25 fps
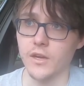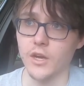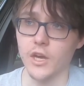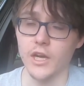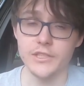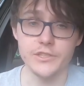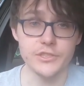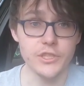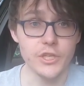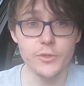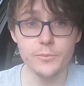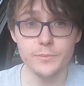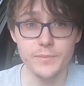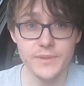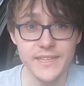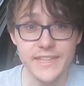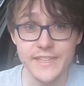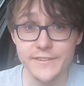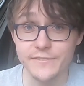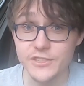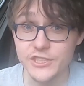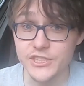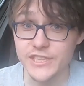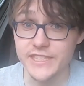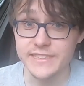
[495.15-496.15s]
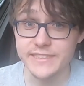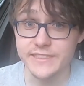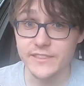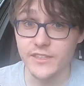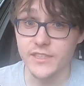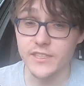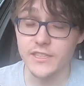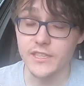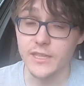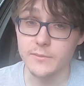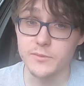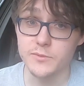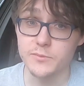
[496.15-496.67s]
I don't believe the
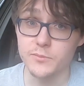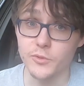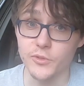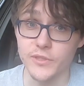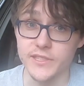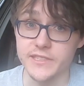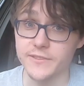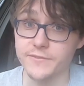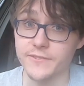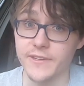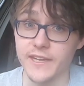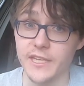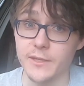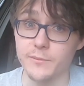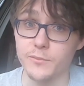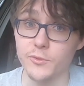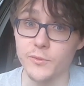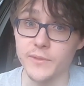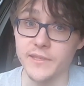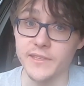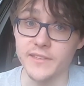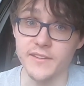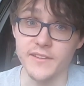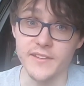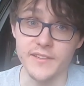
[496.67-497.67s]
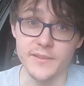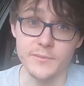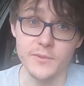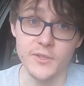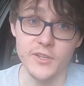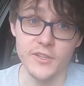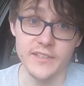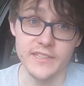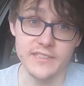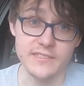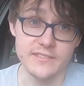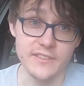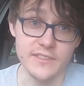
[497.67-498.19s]
GTI Clubsport is available in like
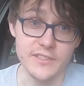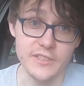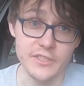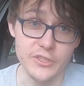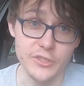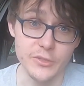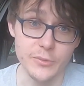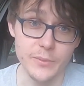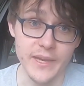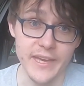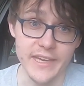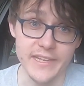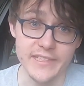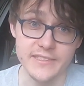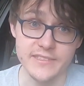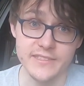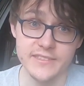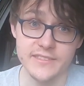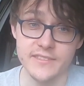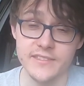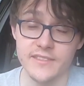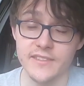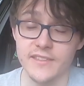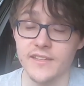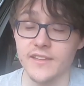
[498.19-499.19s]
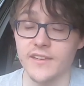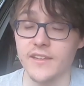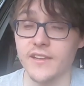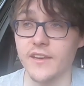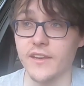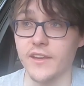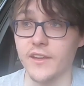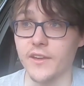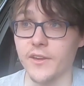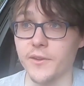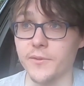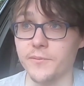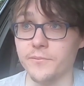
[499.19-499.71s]
markets like the US
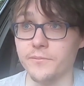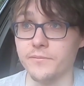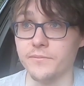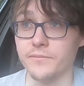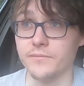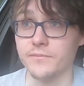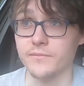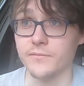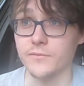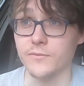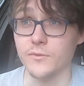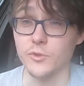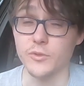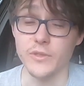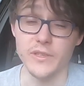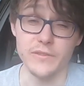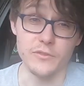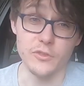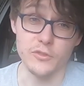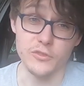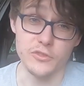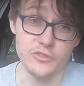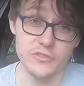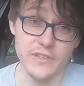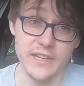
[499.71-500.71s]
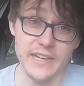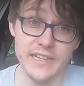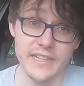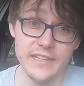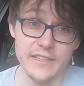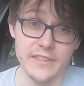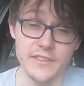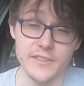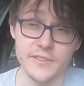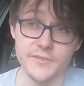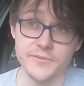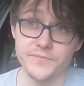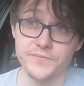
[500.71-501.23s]
or even
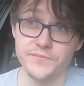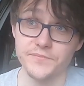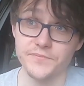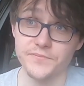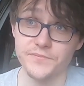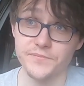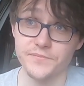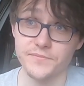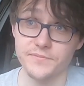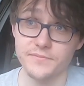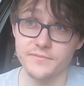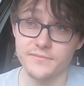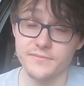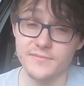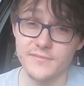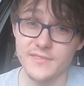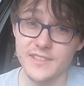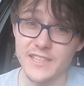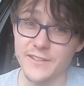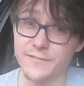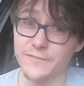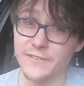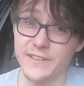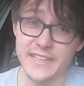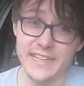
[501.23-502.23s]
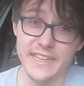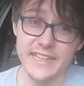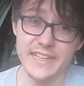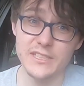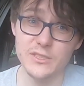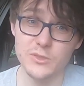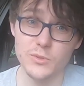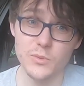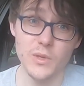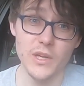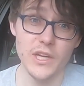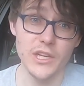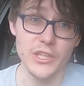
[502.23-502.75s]
Australia. I think it
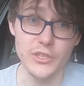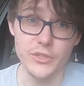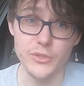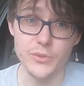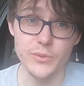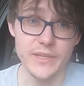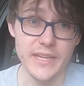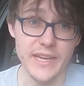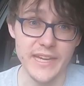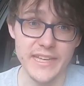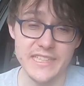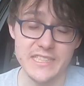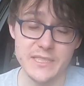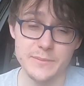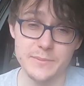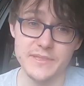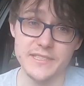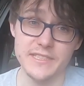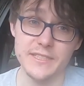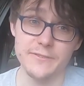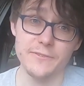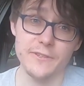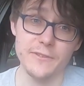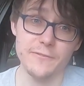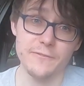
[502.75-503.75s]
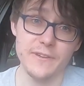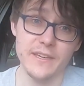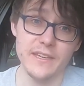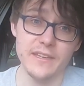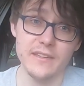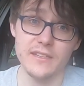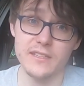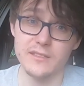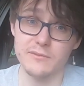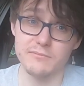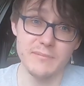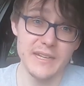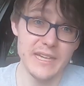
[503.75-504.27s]
is quite a UK specific
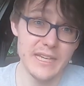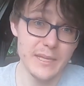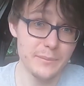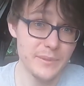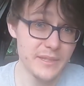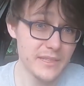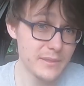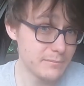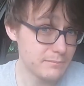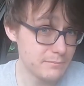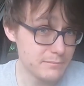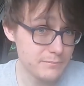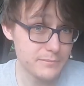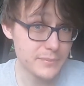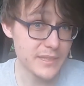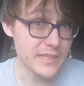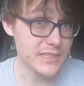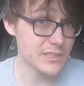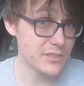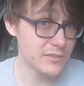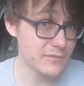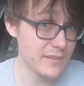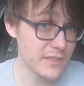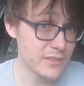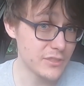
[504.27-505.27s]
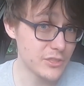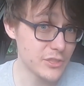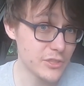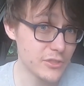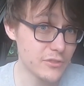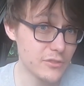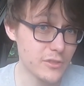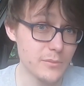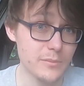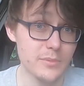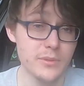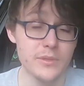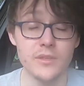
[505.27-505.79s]
thing, and maybe bits around
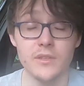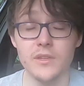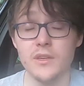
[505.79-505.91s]
Europe.